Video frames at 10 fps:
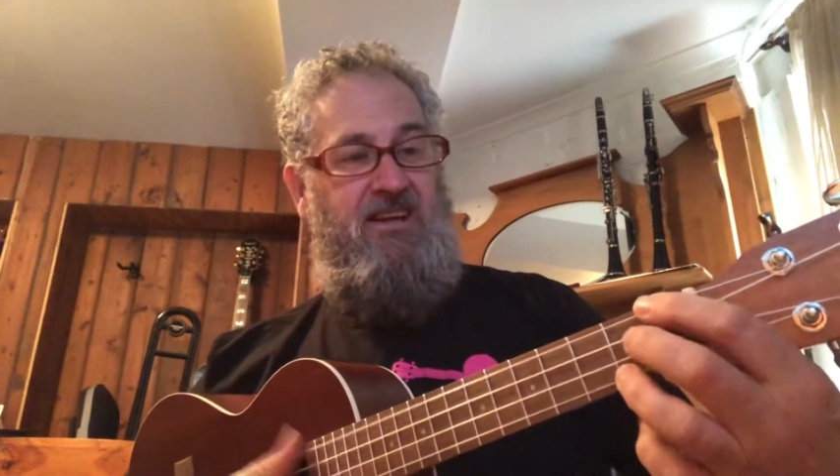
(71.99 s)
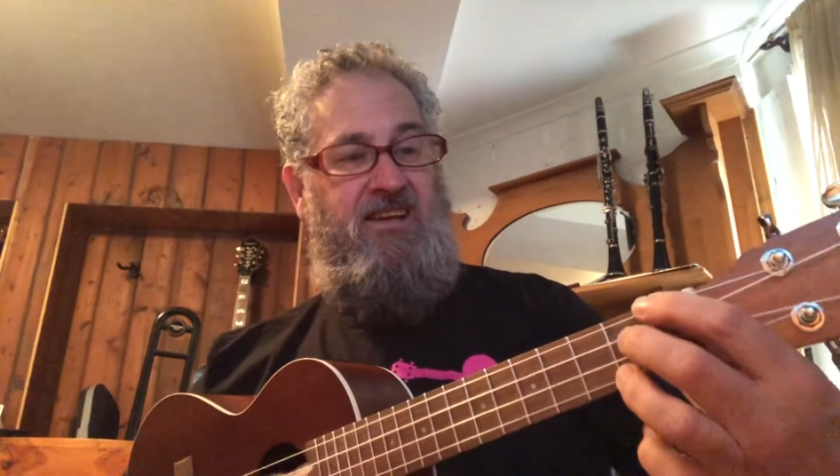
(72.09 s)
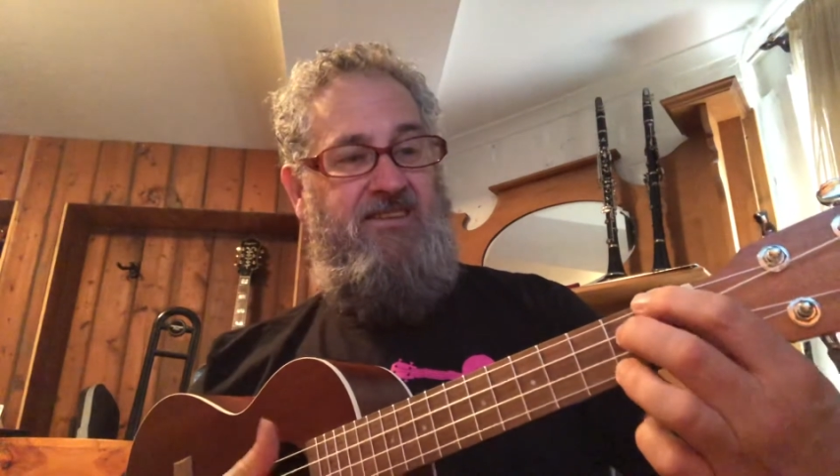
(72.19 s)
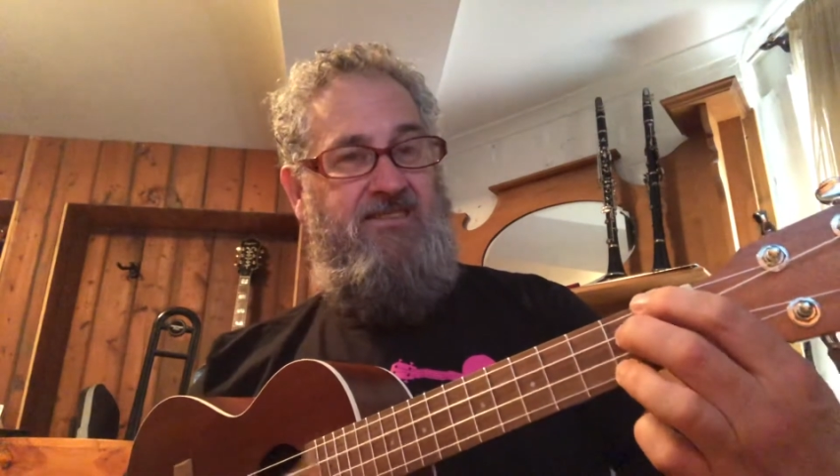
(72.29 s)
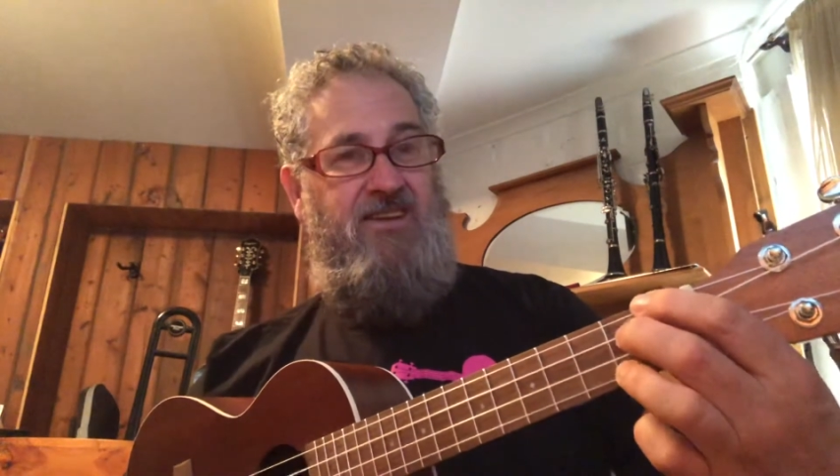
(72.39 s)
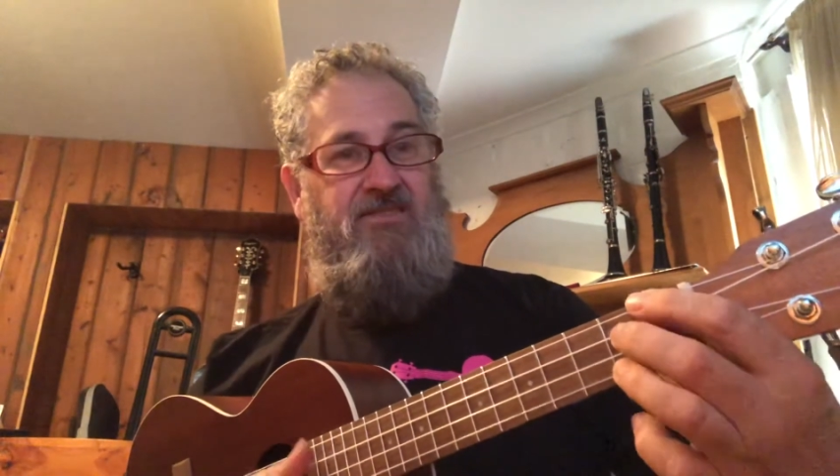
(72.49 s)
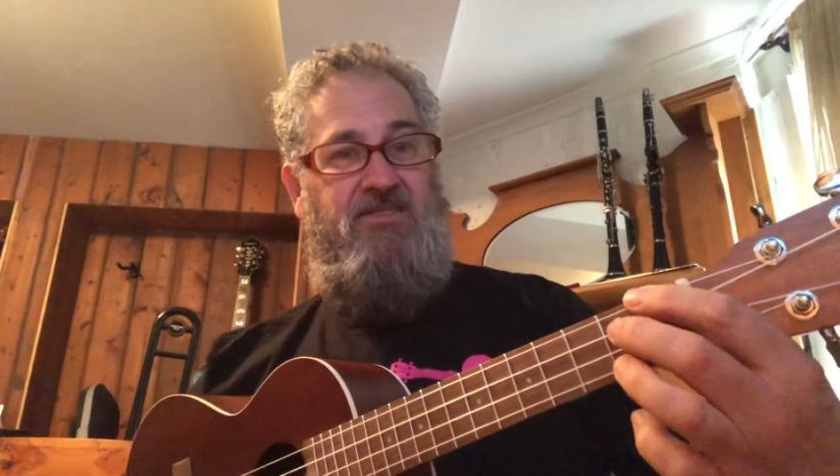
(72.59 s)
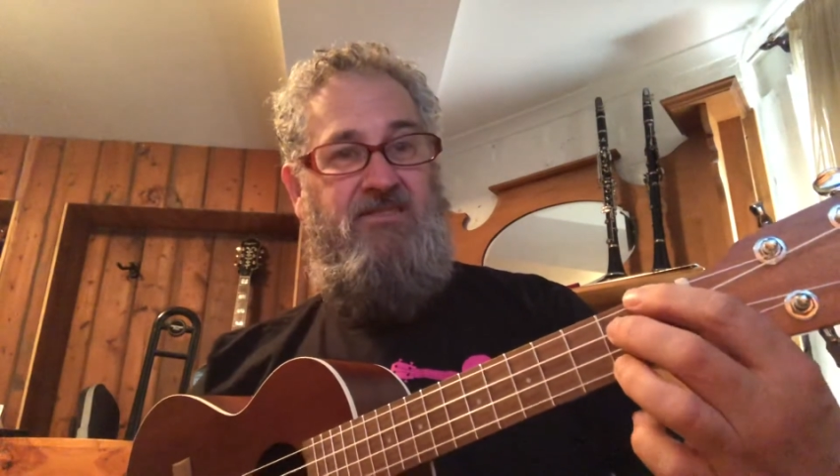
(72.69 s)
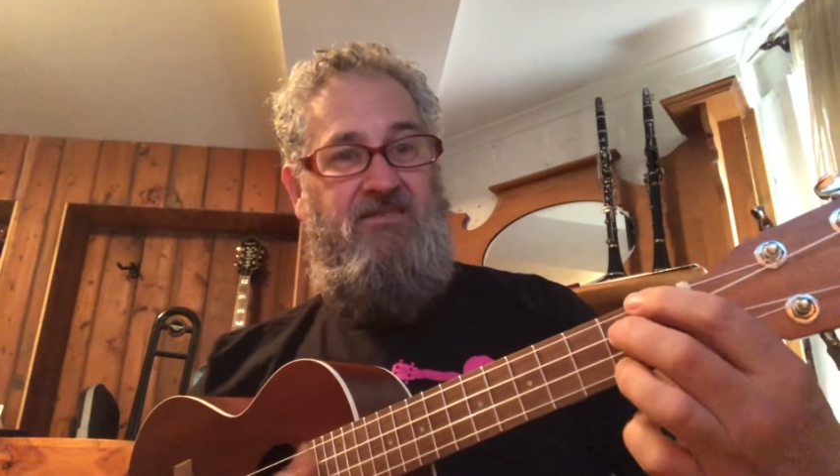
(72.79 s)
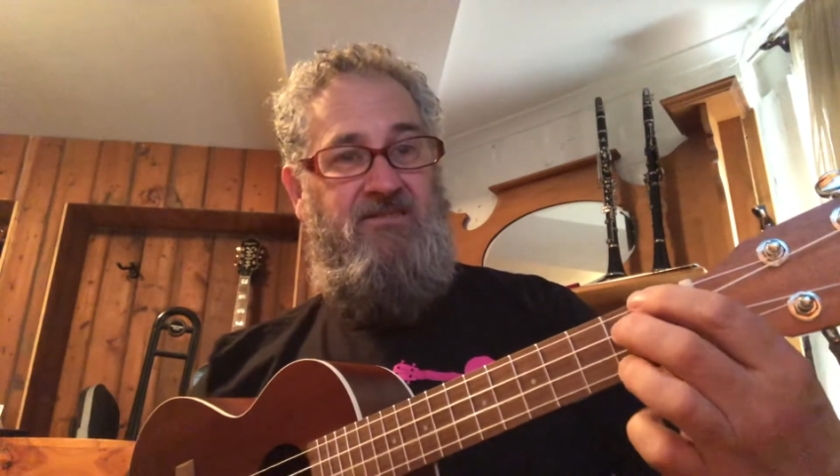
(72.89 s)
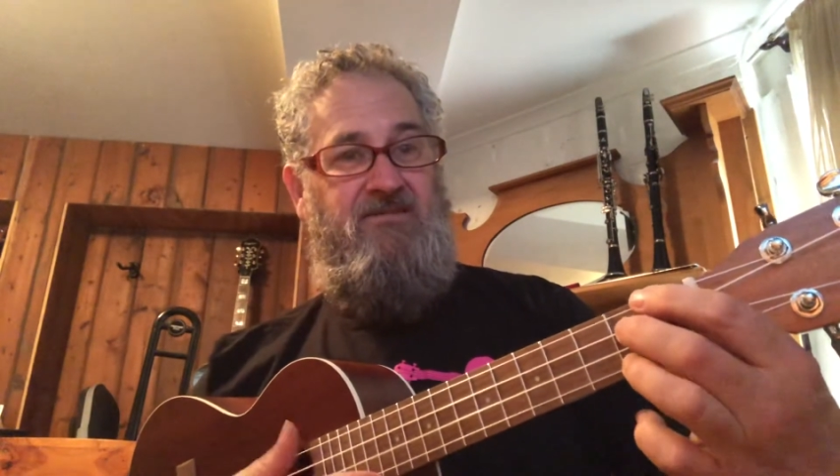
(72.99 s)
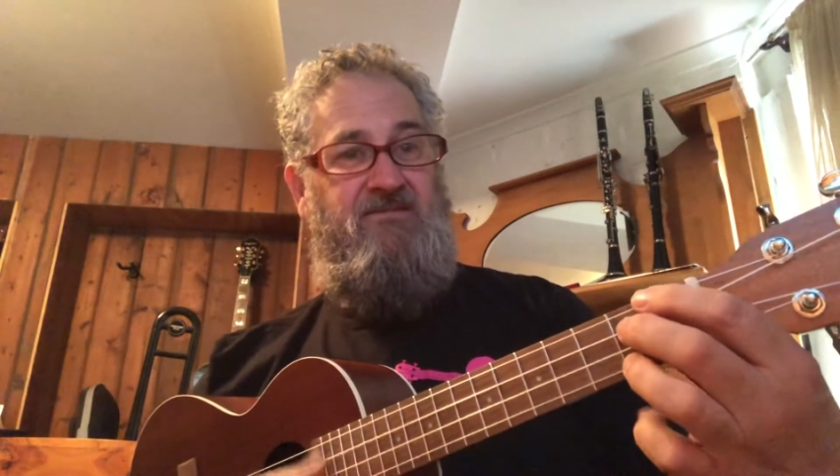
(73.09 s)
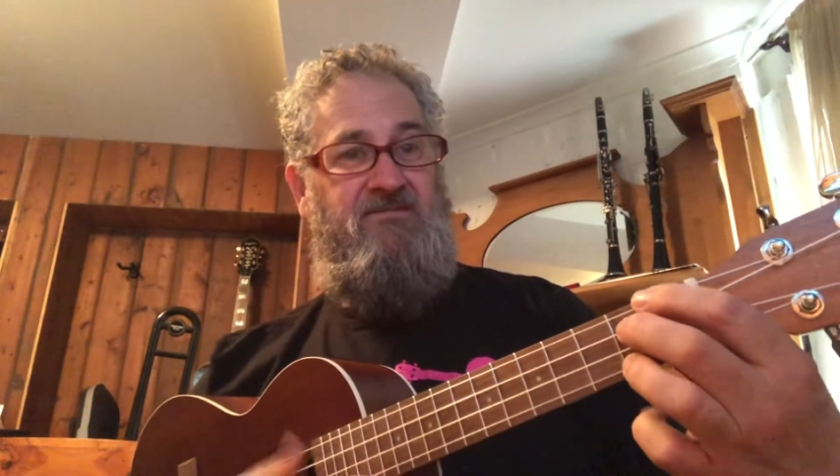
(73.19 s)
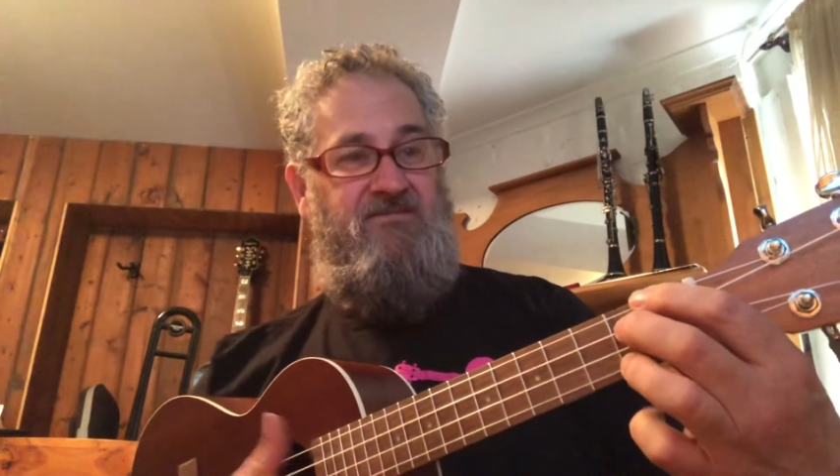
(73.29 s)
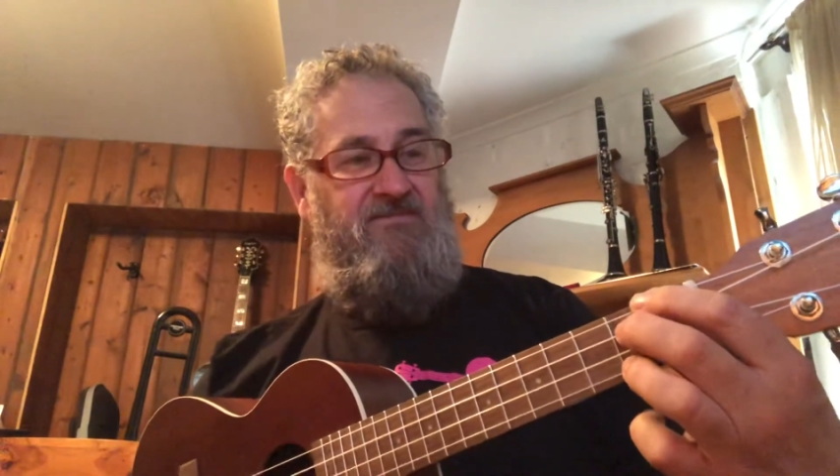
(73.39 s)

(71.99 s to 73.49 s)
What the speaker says: E7,